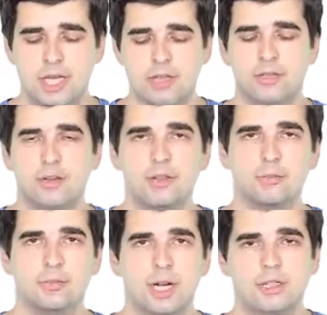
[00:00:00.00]

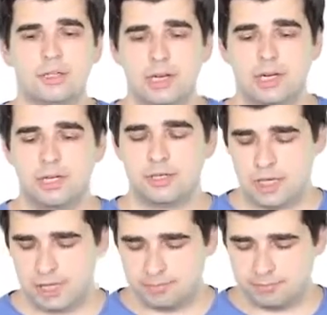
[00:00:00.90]
algorithm runs in linear
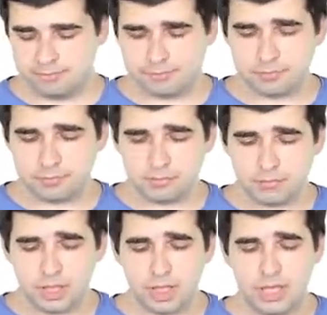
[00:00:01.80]
time,
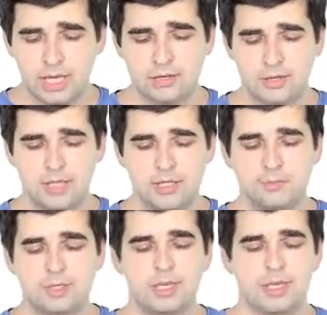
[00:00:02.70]
and that is
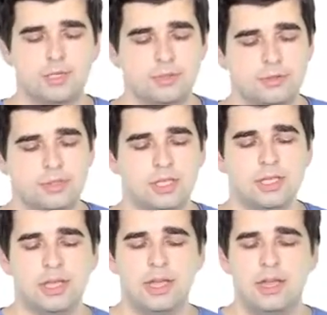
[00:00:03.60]
pretty easy to see.